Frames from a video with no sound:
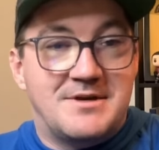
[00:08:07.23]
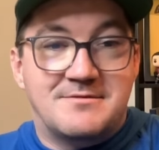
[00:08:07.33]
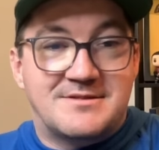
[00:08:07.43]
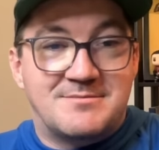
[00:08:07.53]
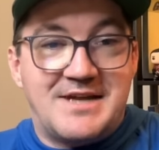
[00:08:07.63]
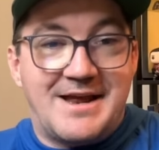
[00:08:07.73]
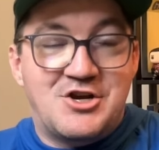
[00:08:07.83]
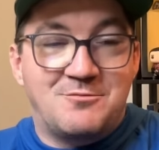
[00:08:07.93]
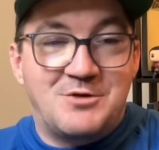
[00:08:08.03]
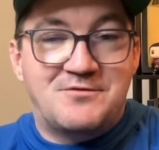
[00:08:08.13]

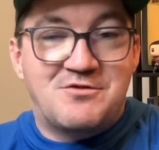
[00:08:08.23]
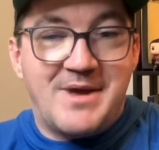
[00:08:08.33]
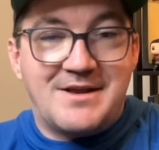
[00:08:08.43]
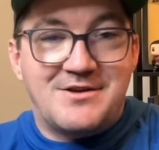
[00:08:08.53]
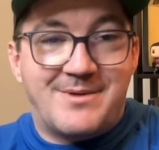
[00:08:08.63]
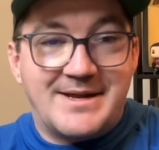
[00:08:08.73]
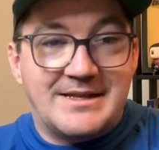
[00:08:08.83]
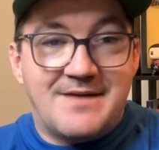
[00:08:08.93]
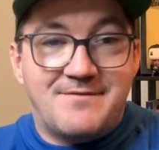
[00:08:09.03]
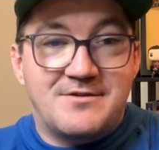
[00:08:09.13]
substantial moves were made in
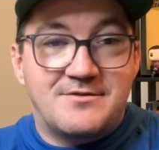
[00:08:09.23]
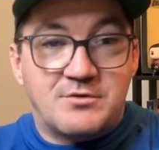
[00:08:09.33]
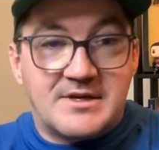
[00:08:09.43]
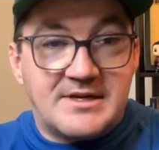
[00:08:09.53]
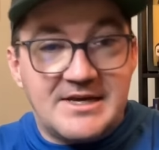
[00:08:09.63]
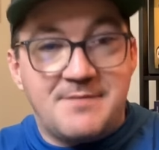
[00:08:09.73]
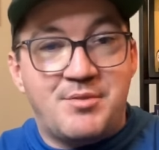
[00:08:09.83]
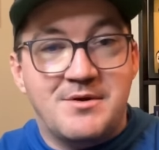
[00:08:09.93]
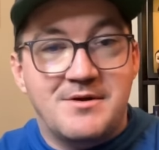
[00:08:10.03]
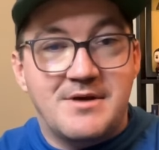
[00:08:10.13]
2011 to keep
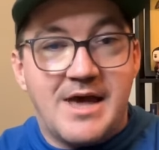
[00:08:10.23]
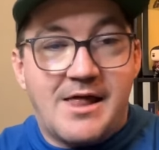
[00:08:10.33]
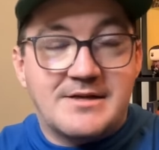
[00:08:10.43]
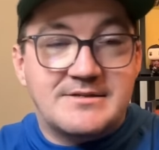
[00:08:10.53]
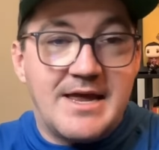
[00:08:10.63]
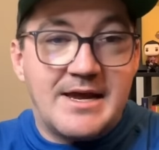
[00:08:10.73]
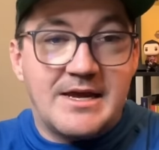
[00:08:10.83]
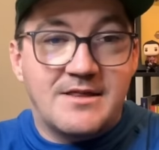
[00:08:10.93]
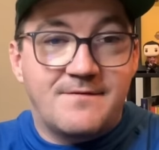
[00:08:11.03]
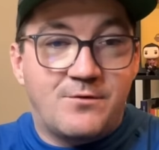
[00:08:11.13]
Alex Tanguay
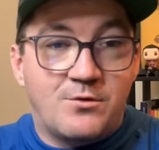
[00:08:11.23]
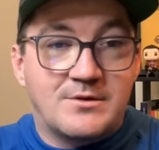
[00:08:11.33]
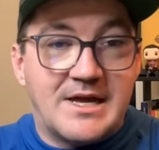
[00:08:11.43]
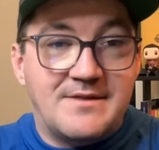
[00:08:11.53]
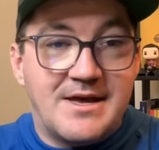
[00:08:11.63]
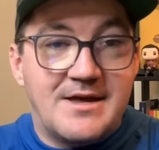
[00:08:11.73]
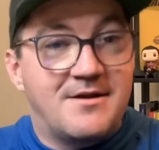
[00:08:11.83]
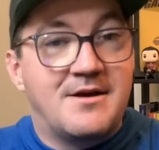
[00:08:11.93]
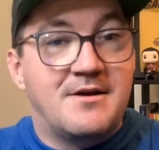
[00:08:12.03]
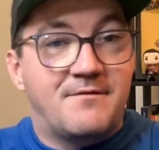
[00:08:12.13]
in the fold. And
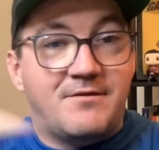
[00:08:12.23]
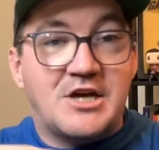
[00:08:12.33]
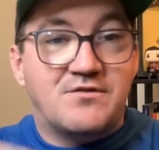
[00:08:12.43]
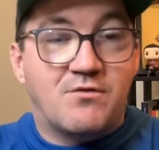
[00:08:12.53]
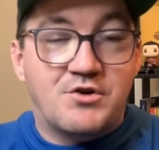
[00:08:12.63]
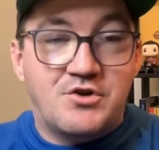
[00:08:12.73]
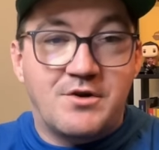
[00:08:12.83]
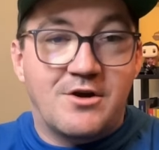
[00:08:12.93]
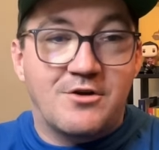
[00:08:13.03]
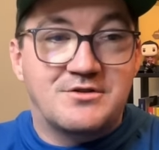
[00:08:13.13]
then flash forward 2
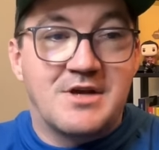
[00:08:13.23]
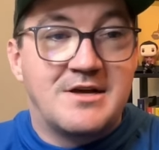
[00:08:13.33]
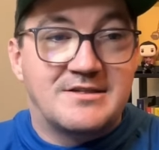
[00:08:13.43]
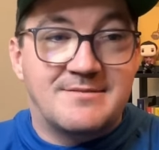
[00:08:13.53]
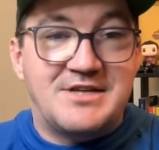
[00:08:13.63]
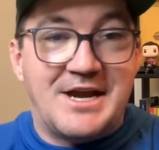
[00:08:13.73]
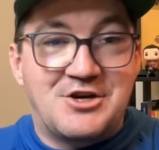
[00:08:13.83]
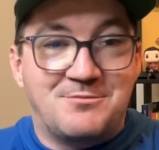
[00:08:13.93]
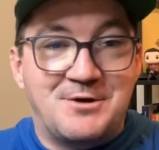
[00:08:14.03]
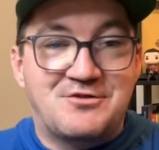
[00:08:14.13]
years,
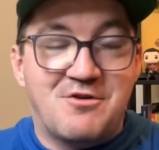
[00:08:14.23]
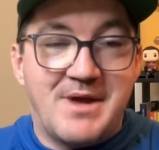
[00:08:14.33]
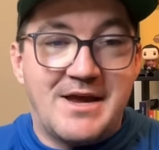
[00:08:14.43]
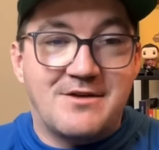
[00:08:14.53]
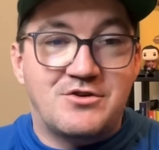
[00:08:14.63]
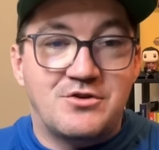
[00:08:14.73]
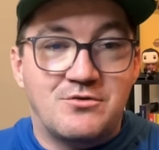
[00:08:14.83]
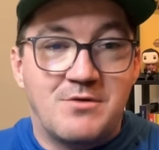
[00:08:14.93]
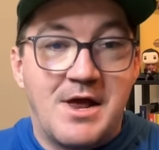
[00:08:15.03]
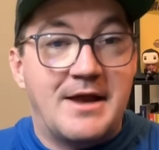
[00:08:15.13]
substantial moves were made
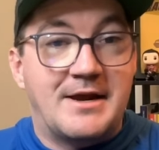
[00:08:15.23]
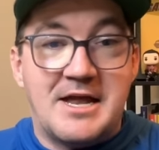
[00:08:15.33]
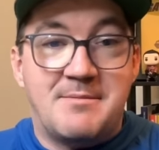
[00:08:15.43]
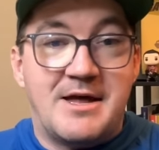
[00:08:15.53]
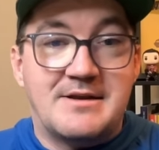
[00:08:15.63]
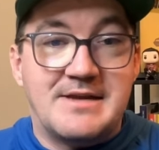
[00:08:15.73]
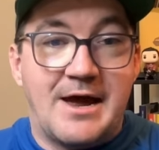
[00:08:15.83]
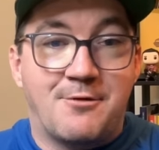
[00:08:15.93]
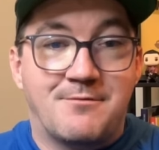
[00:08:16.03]
to get him out of town.